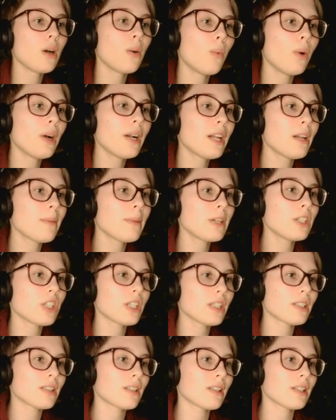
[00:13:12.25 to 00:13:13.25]
1 enemy
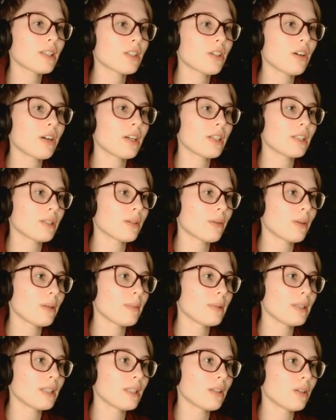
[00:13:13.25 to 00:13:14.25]
adjacent to this card and 0
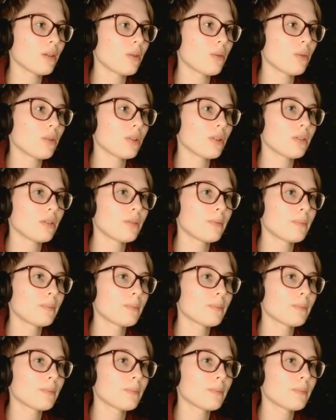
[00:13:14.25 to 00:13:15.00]
enemies in the corner.